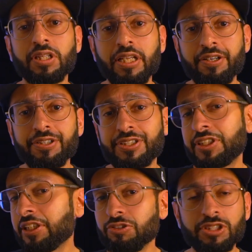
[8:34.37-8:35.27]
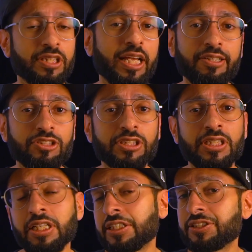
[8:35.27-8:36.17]
allow you to see those clouds,
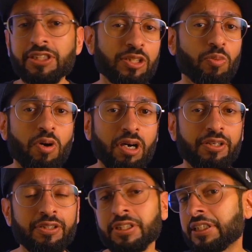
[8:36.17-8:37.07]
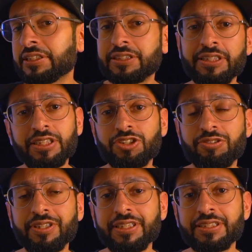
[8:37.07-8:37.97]
see the water, see the
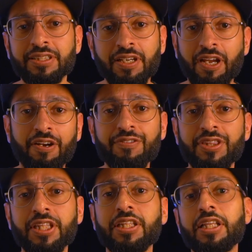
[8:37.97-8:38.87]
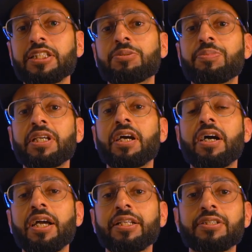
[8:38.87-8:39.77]
trees, everything that's
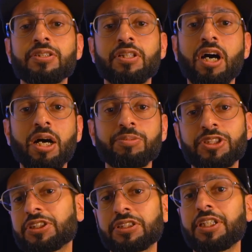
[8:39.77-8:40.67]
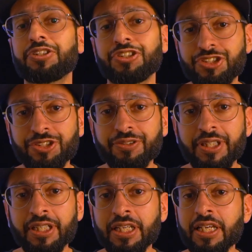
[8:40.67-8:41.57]
behind the objects that you're
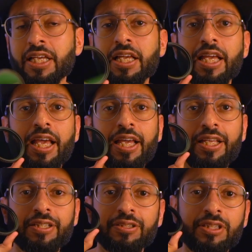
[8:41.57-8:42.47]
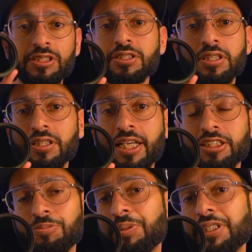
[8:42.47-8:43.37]
shooting. And this is the
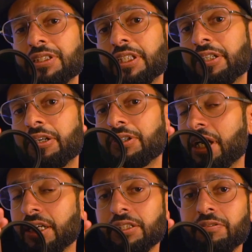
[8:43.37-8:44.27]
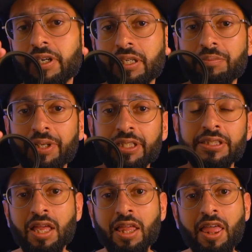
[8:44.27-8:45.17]
last piece that I would highly
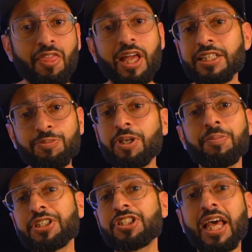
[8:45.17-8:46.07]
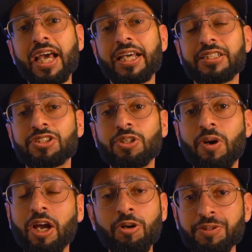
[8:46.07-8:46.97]
recommend. And that's pretty much that. So
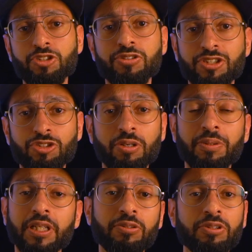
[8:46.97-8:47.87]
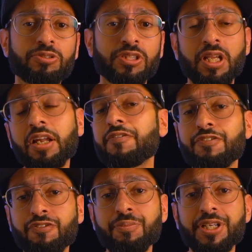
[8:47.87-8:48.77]
I hope this was enjoyable. I know there was a lot of
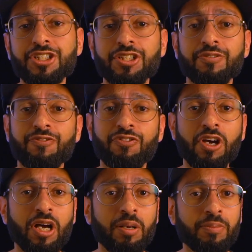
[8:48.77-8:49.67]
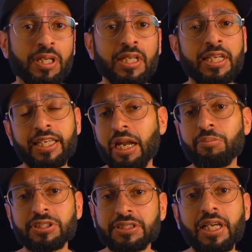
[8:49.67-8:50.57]
information from
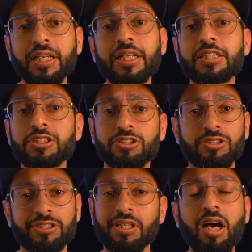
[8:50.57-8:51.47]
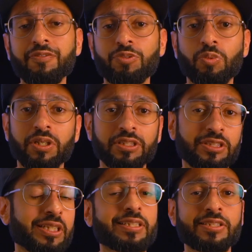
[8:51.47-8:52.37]
camera settings to software
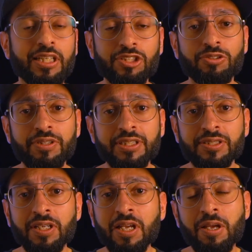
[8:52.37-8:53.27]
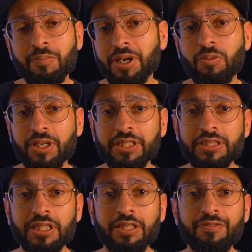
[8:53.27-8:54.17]
to accessories, but I wanted
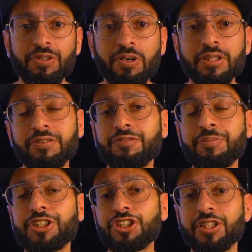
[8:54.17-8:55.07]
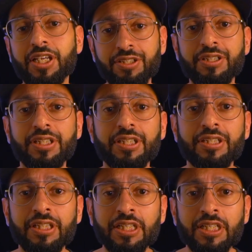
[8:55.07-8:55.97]
to give you all the information that you
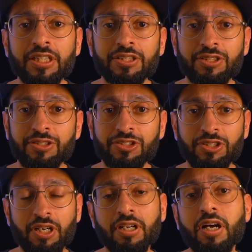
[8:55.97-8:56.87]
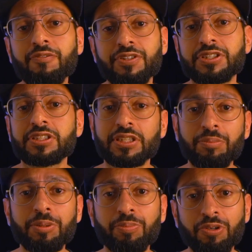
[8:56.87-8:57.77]
needed to start off as a
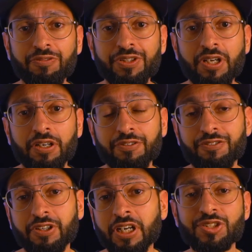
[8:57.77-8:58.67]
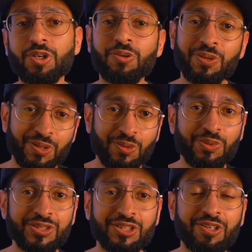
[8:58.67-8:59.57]
semi-pro videographer. So
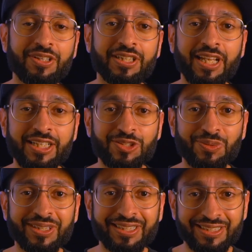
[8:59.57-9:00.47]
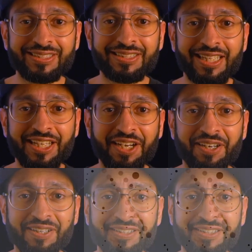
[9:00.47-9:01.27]
we'll see you on the next one. Take care.